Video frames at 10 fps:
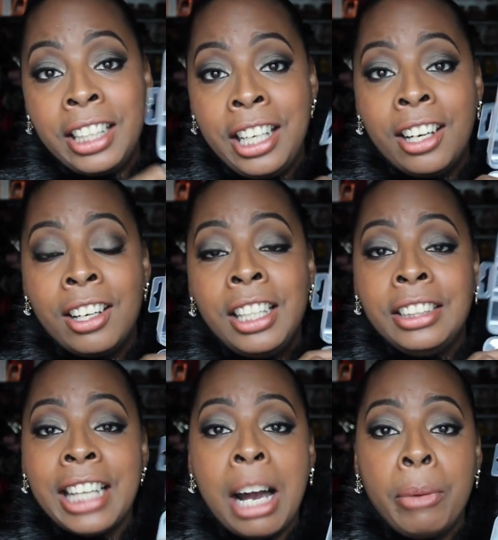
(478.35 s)
here
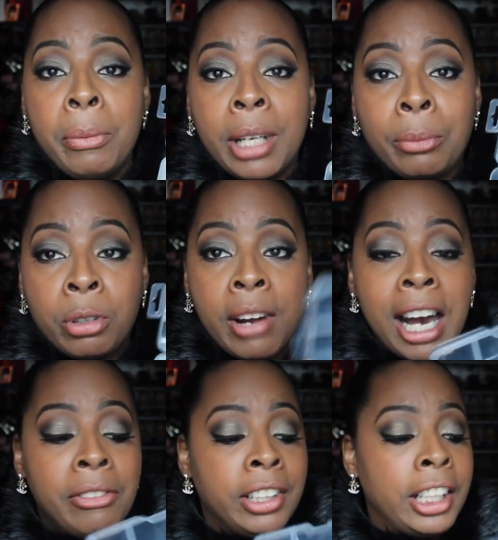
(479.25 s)
that way when I'm
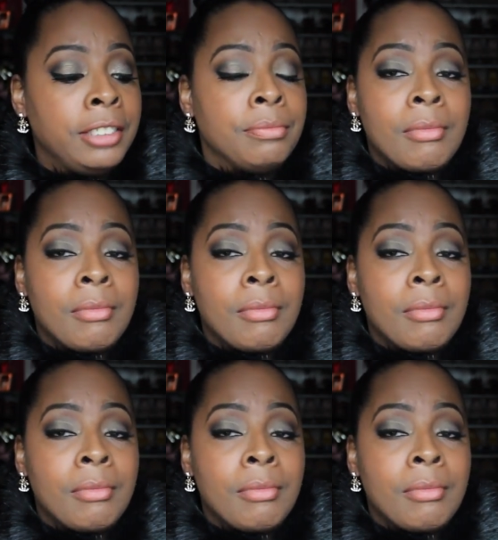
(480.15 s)
traveling